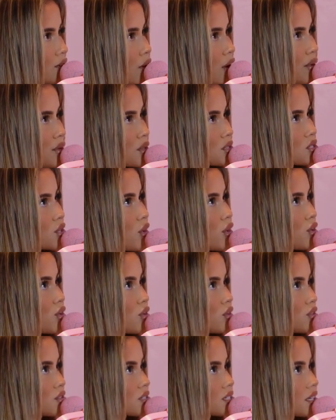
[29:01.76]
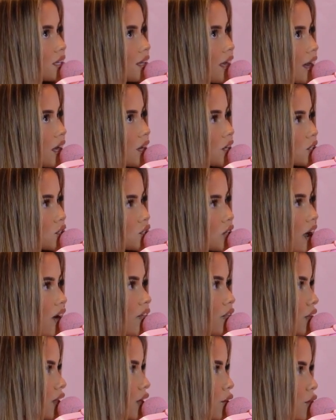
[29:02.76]
So I was so used to like
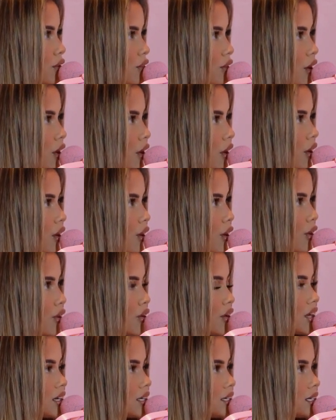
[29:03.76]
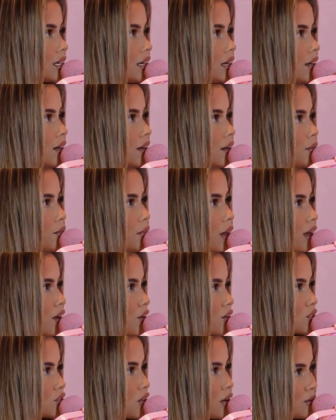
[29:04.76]
traveling with her and being
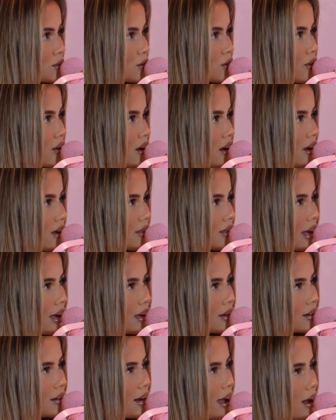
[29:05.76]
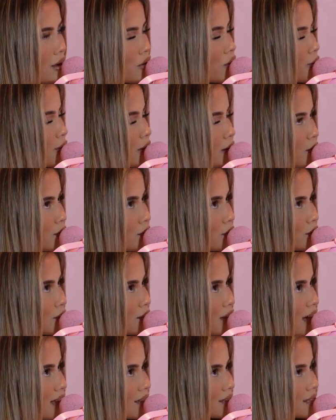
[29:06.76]
on trips with her and like now not being able to do
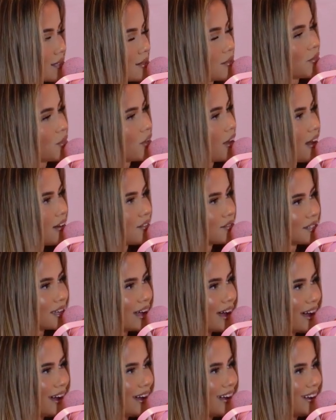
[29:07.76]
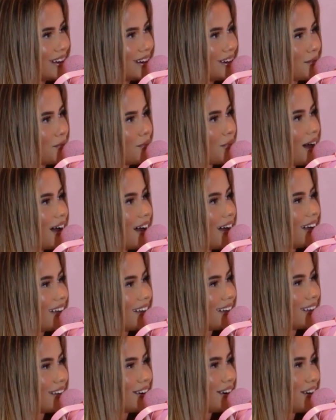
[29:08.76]
that's kind of sad. But
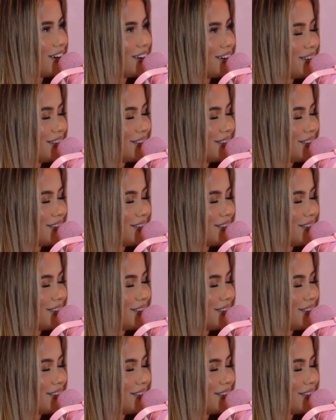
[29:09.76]
you know.